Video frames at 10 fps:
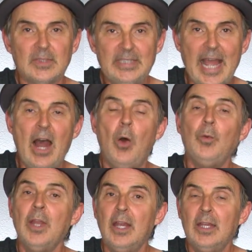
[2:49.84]

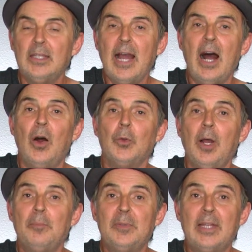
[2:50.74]
Down,
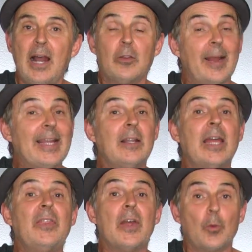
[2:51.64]
down, up, down. I count
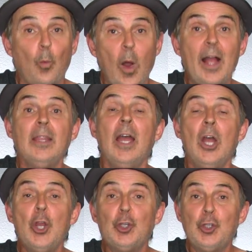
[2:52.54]
like this. One,
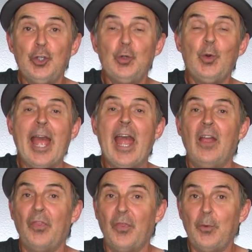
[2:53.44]
two,
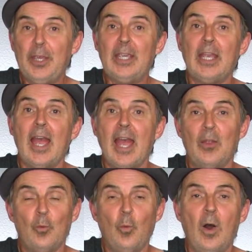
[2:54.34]
and three,
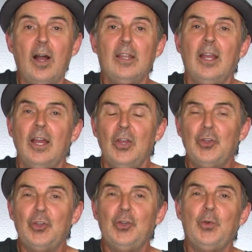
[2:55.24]
and one,
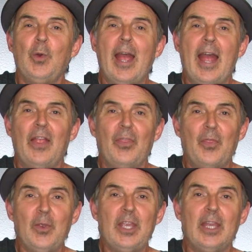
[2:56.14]
two,
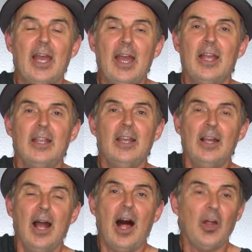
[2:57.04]
and three, and.
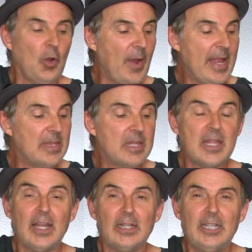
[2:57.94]
I'll go ahead and
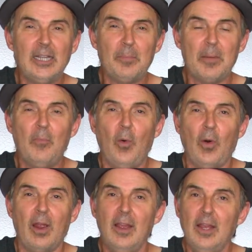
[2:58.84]
sing a little bit
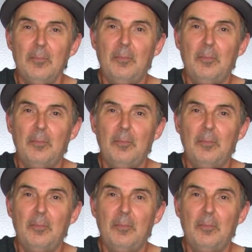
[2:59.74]
more.